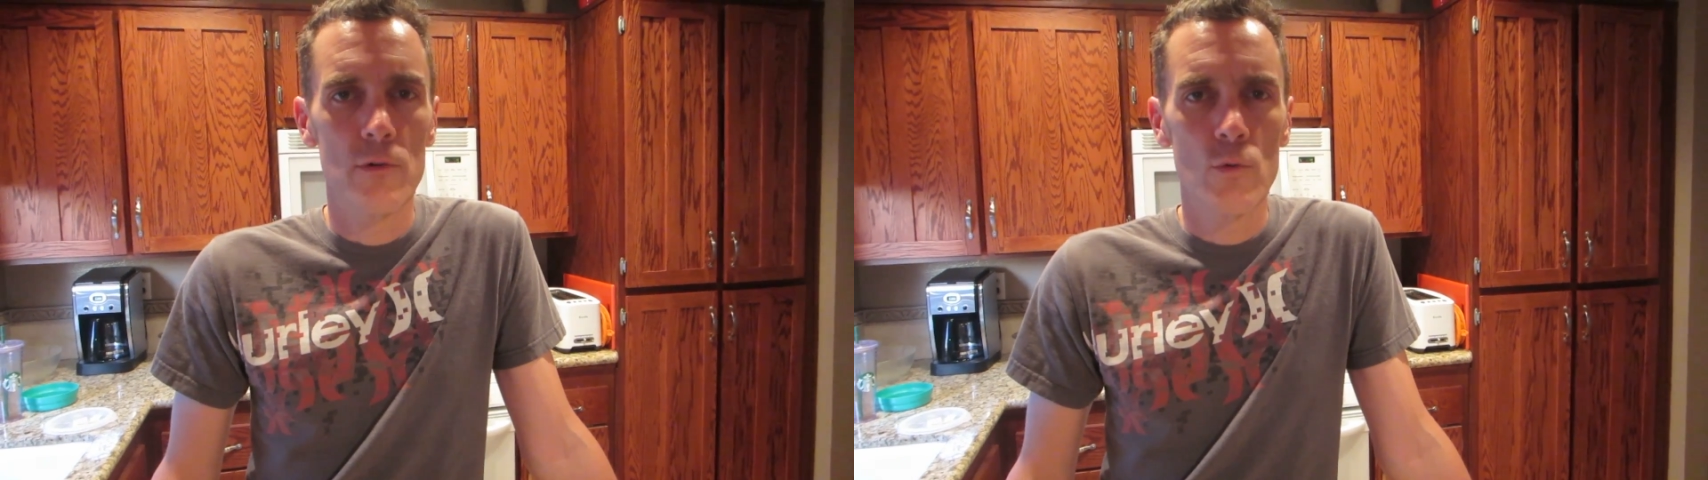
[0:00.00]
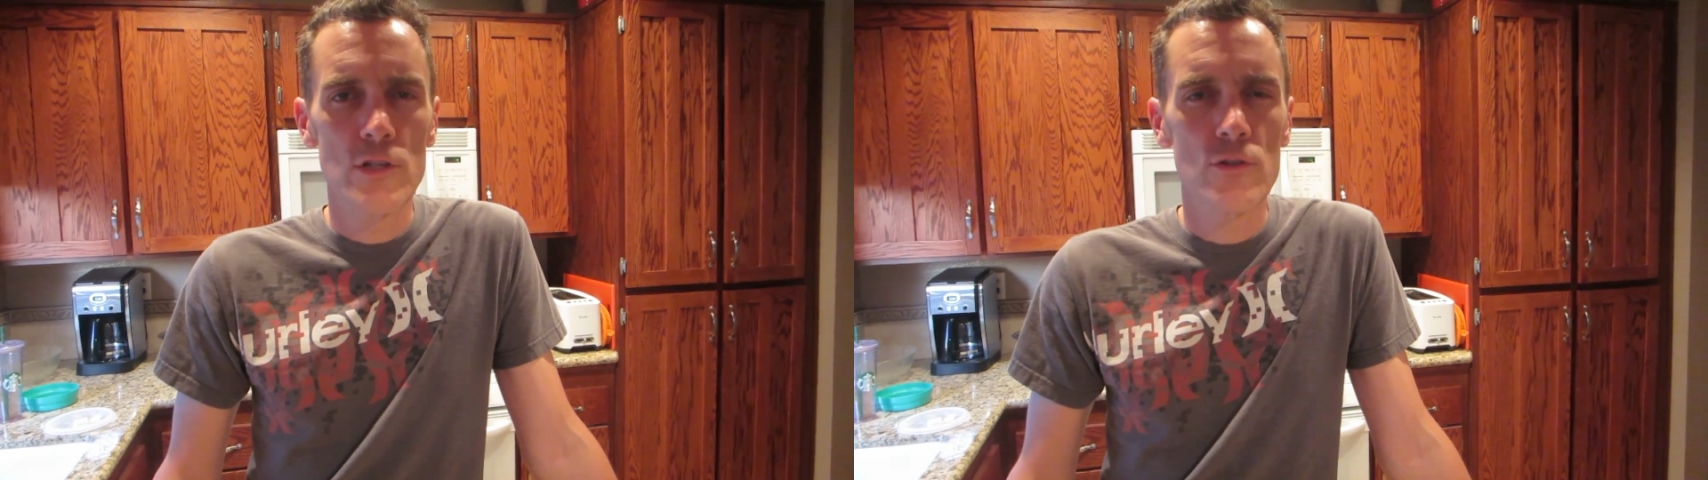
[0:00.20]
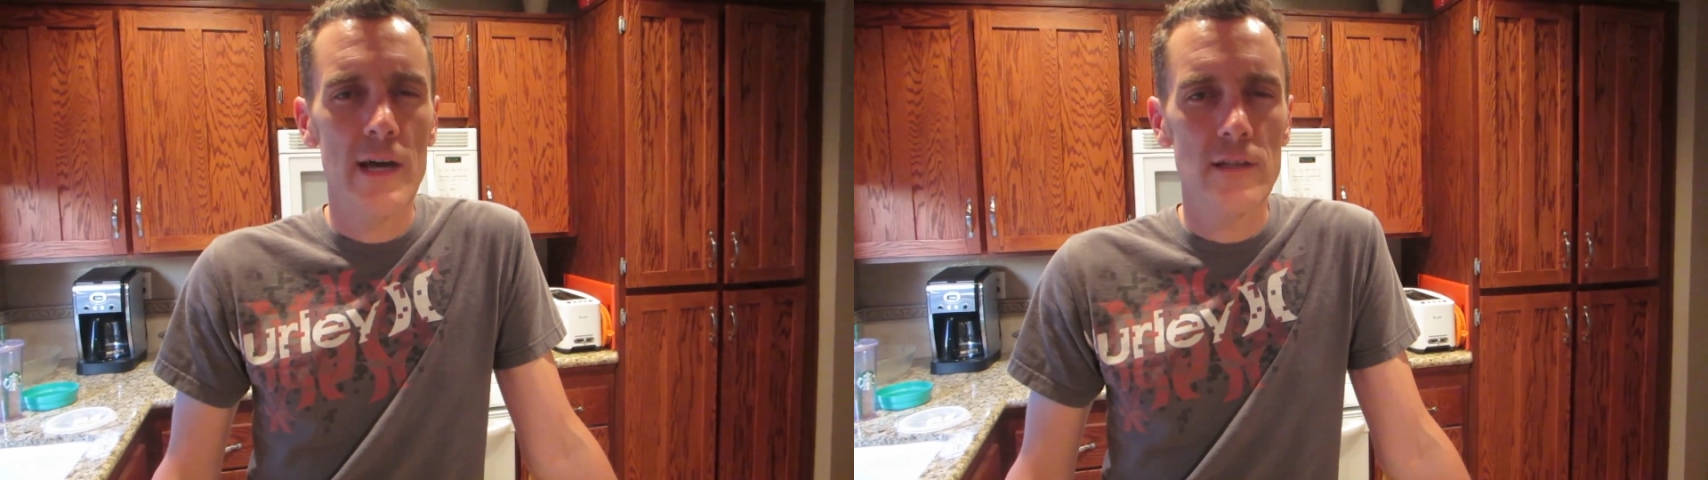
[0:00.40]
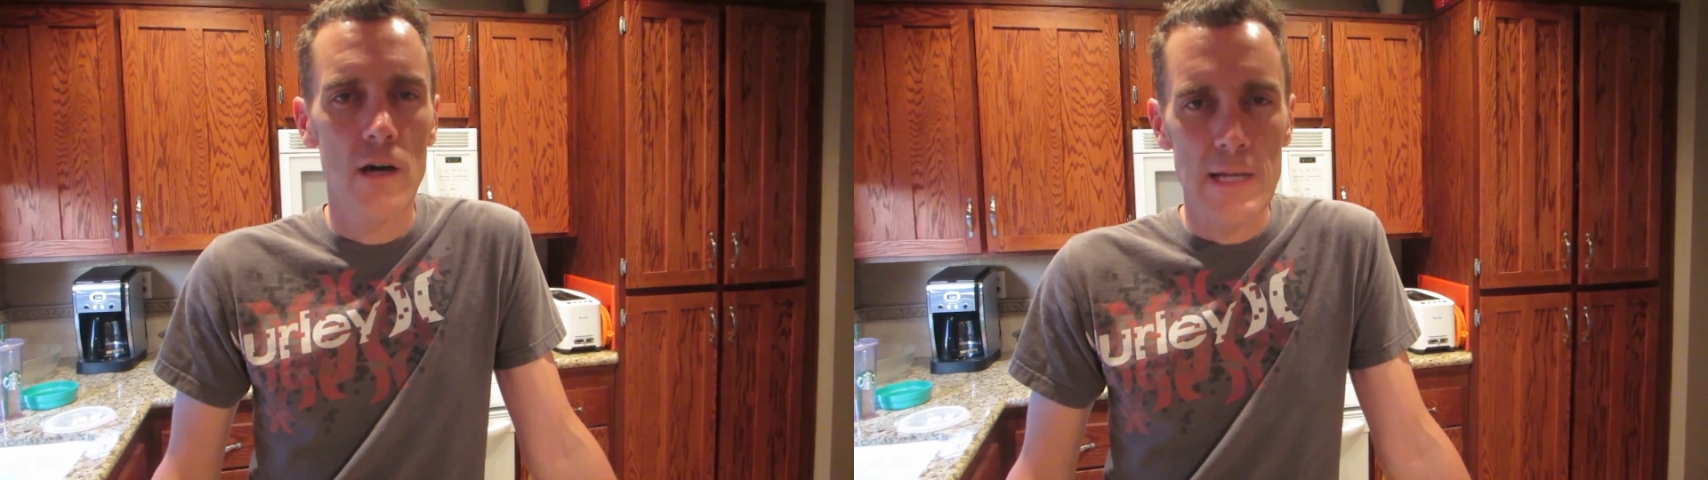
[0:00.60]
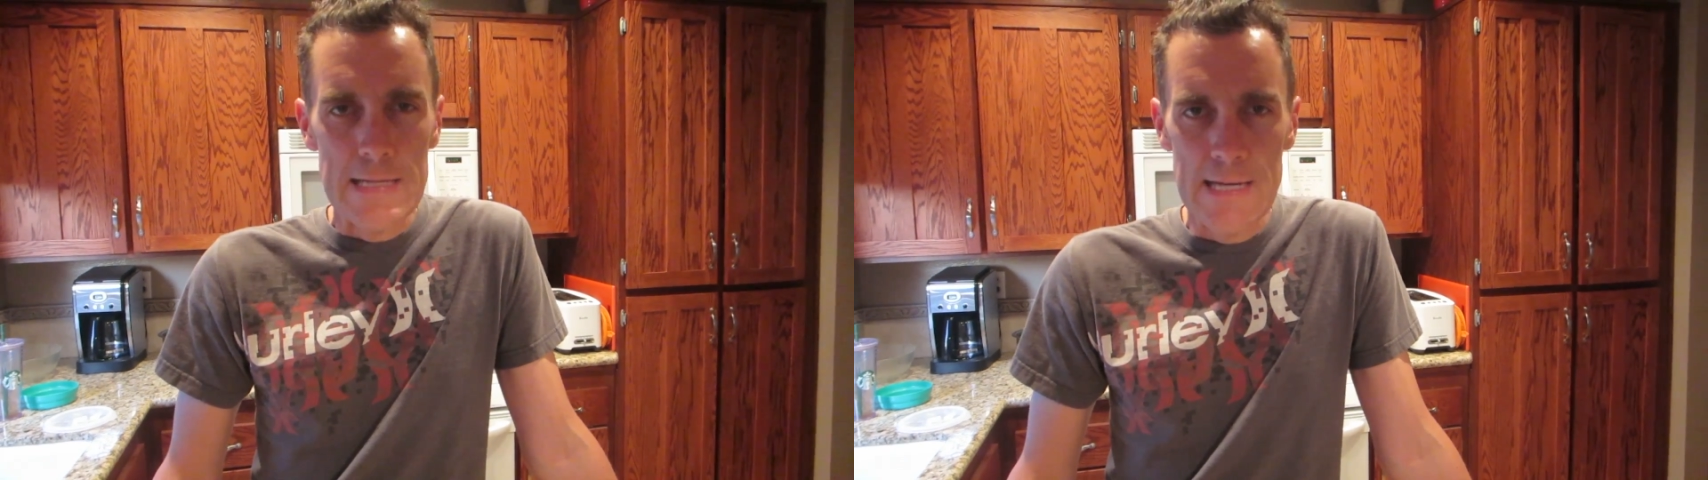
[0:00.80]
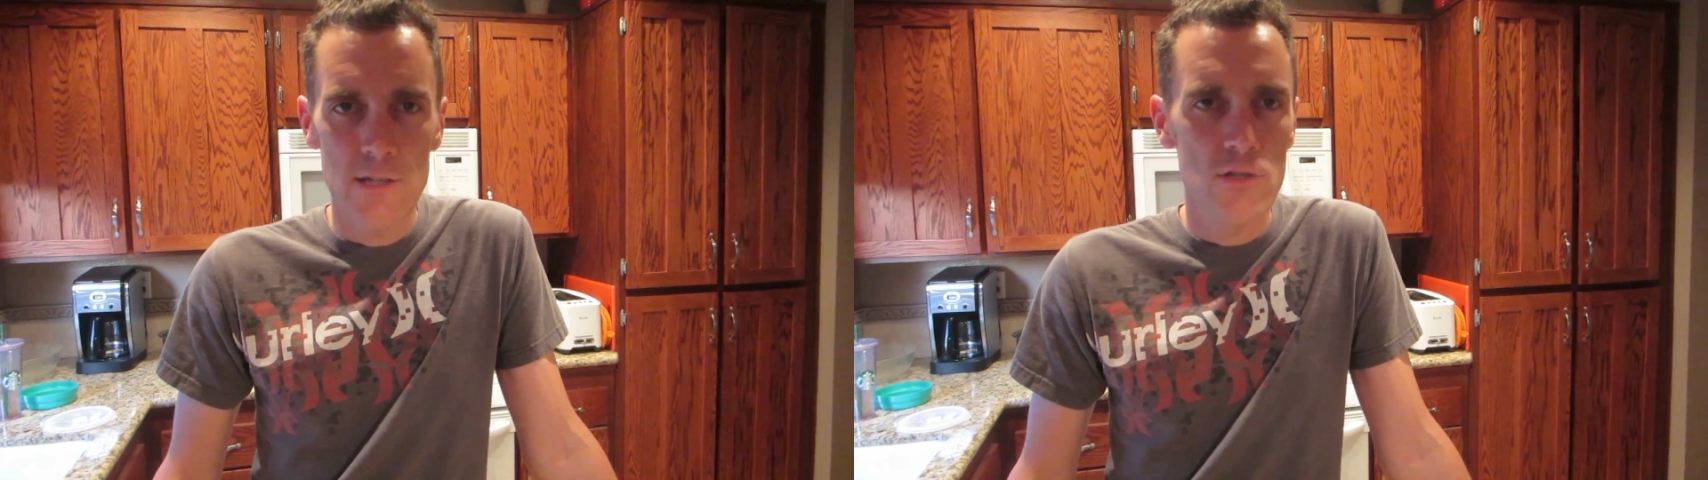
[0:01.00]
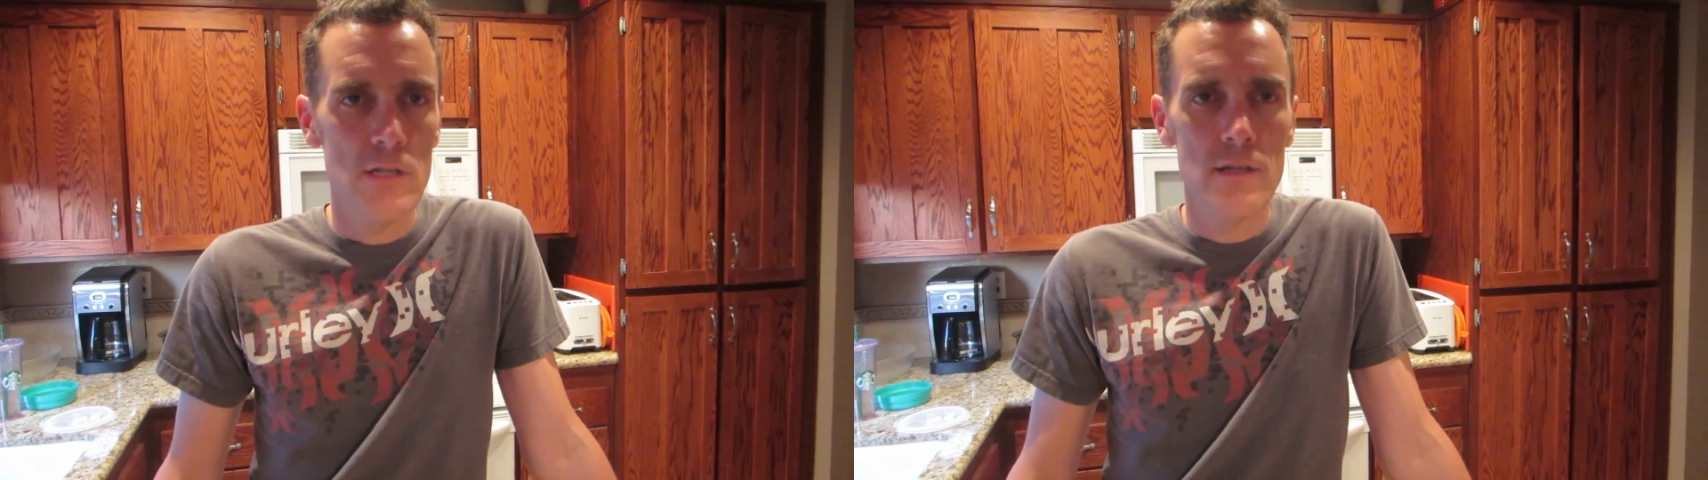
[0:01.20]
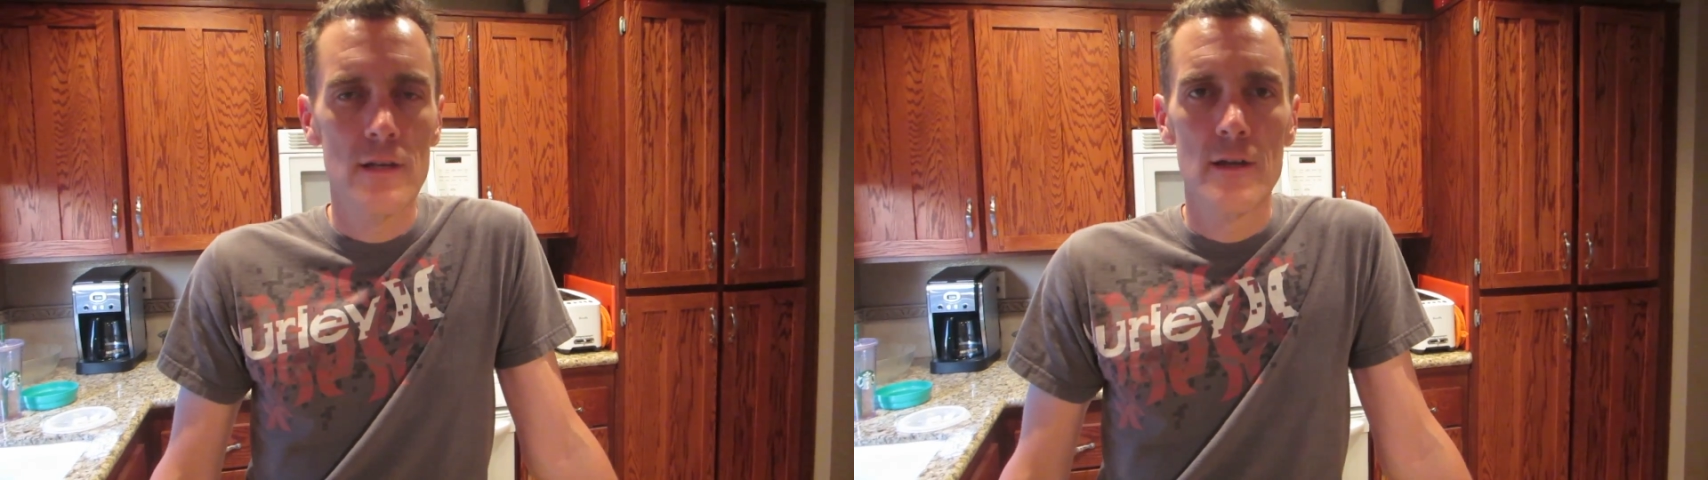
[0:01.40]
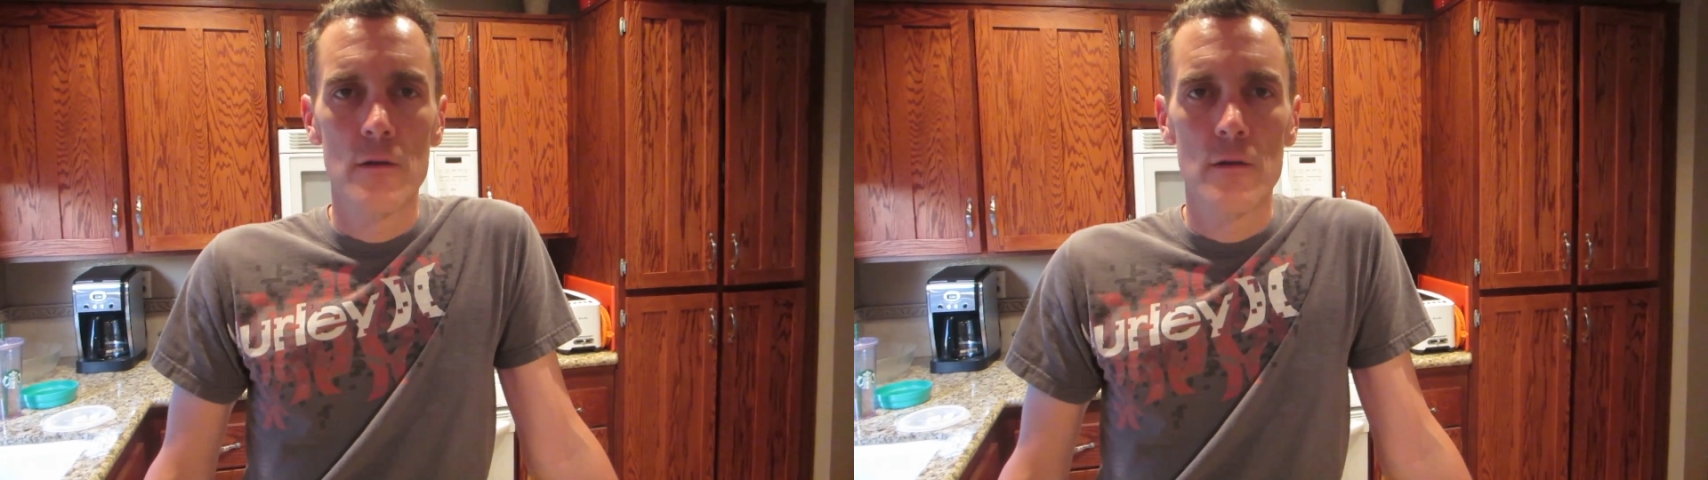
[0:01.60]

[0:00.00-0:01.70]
We do that on occasion,